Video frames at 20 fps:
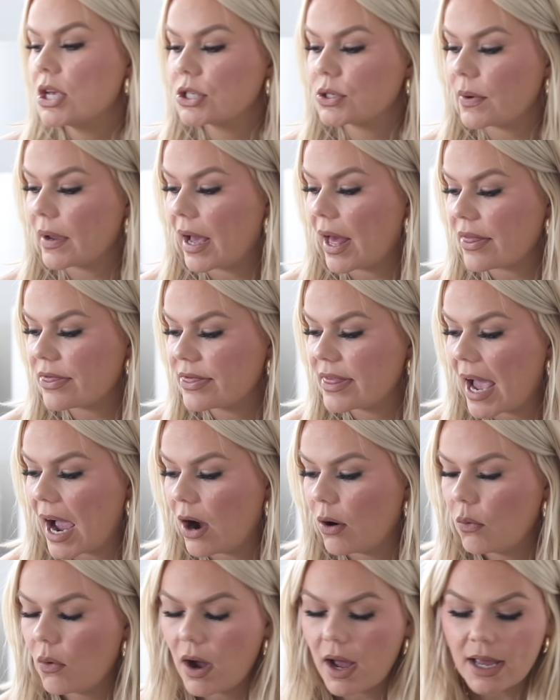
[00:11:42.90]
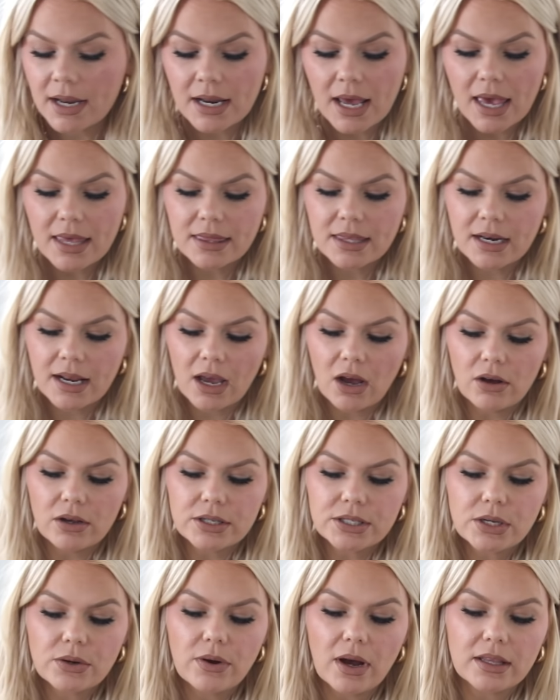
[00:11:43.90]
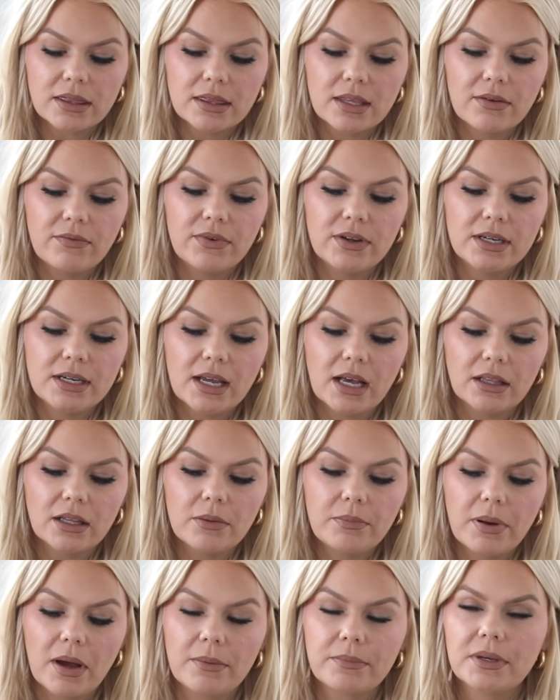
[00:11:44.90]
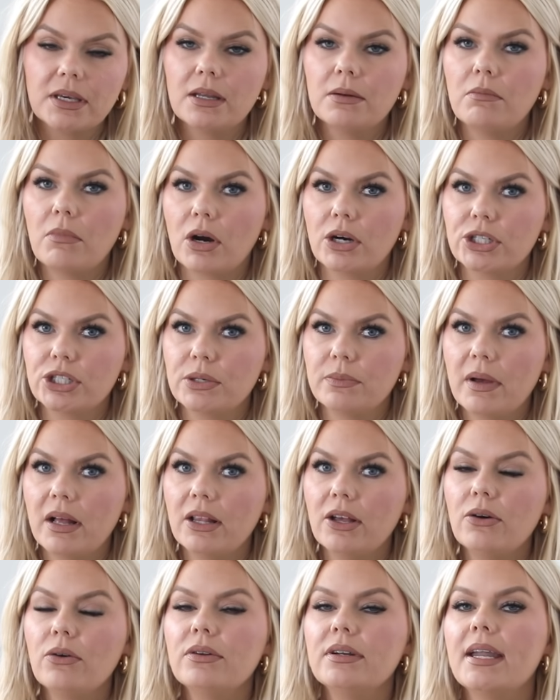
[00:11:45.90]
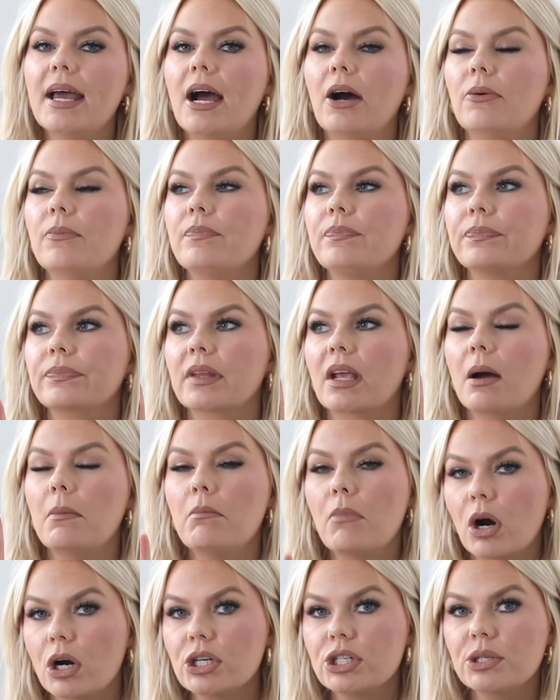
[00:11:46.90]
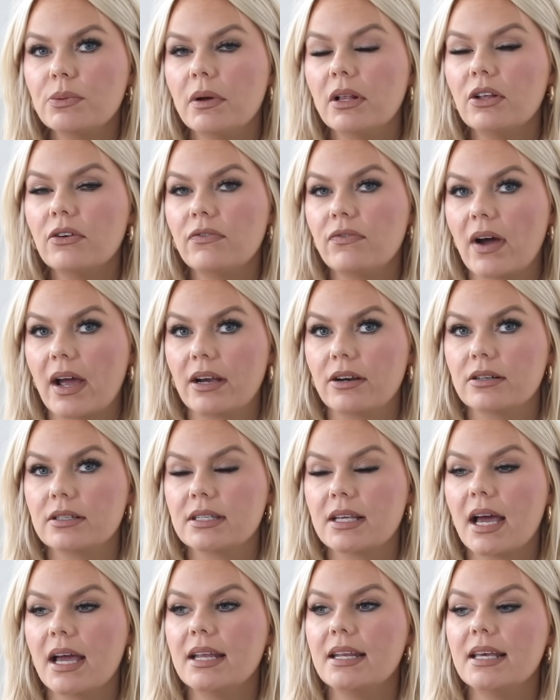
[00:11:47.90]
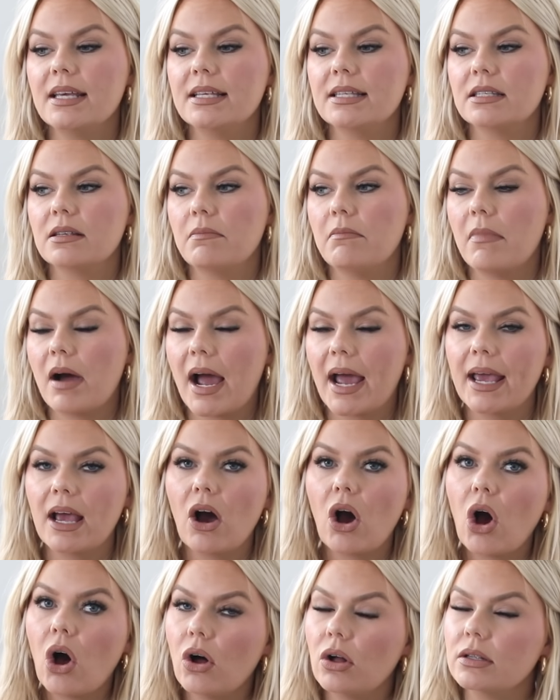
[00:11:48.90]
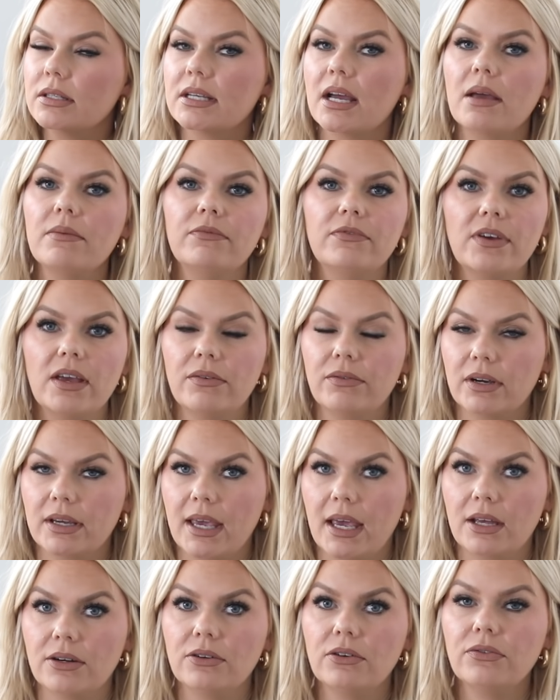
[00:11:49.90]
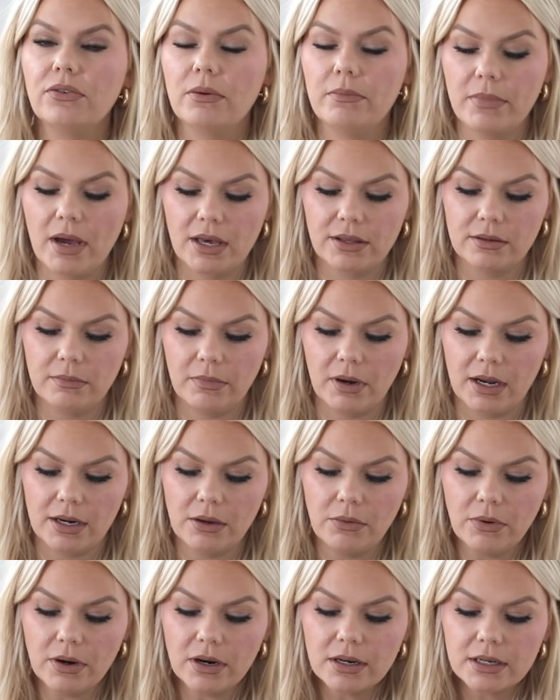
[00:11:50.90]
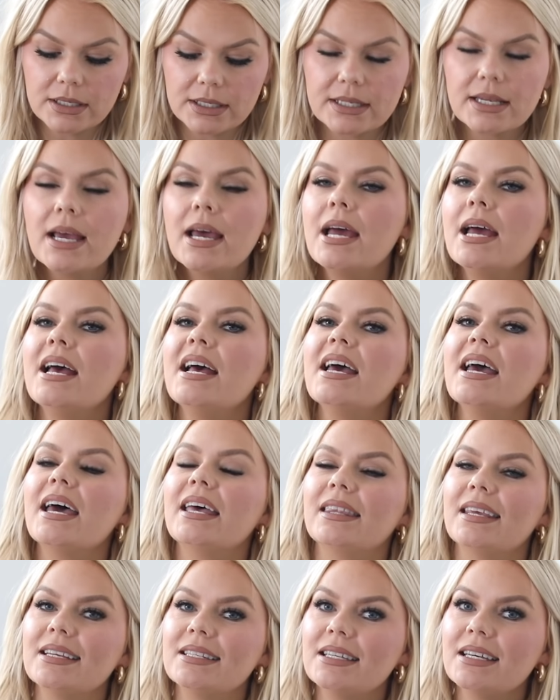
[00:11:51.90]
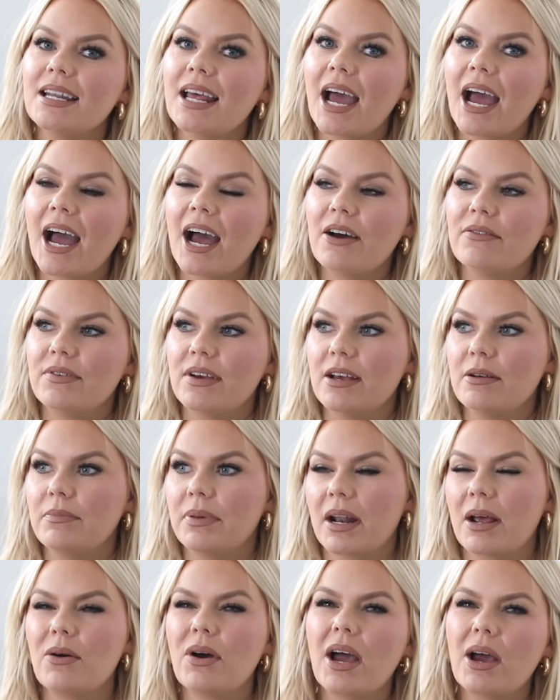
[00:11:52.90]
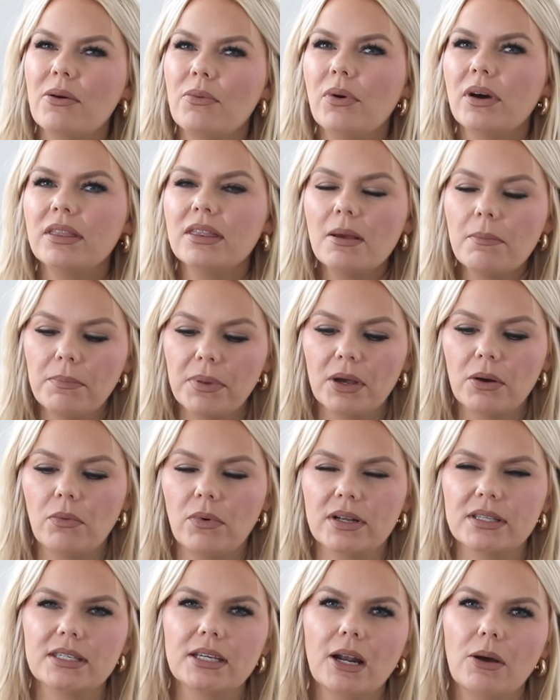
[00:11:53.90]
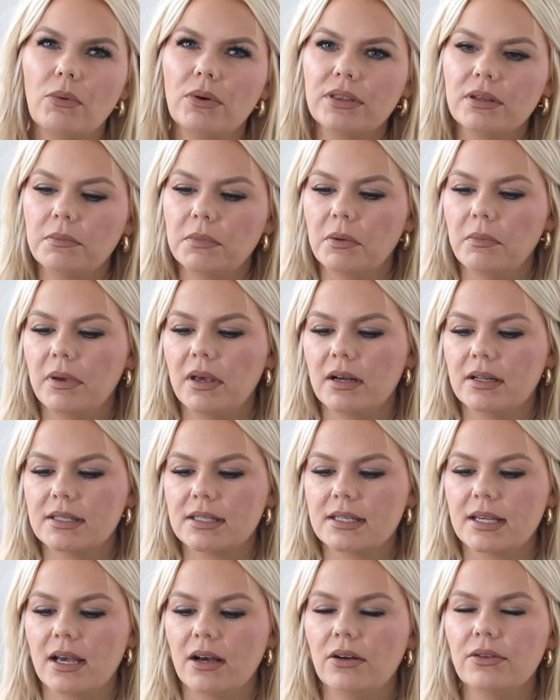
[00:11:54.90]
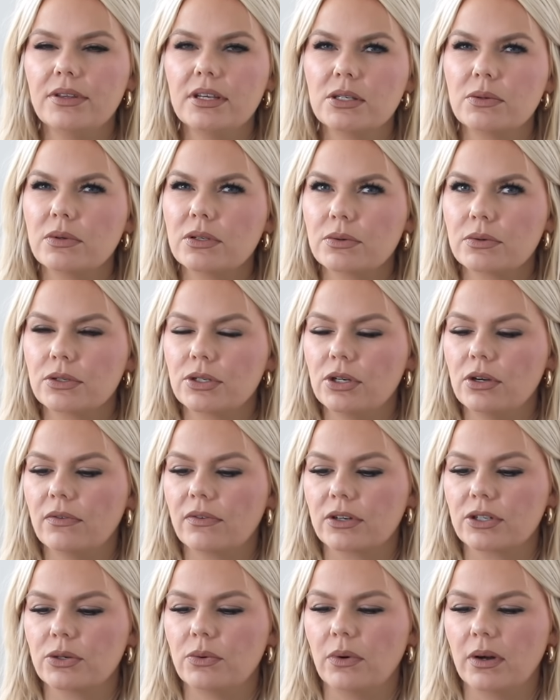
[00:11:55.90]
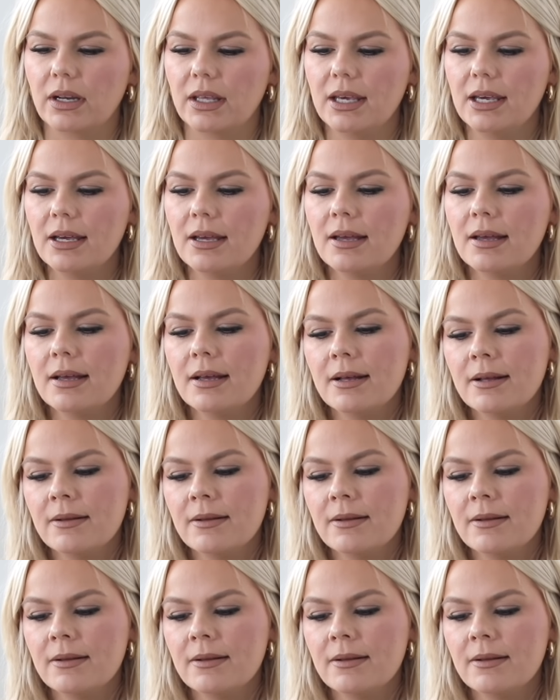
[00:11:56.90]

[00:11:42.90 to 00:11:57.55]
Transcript: So I got that one, and then I also got the vanilla pumpkin marshmallow. Now, Marshmallow Fireside is my all-time favorite candle from Bath & Body Works. And they did have it, but I, I, want the big ones and I want them to be on sale. These ones were two for 20.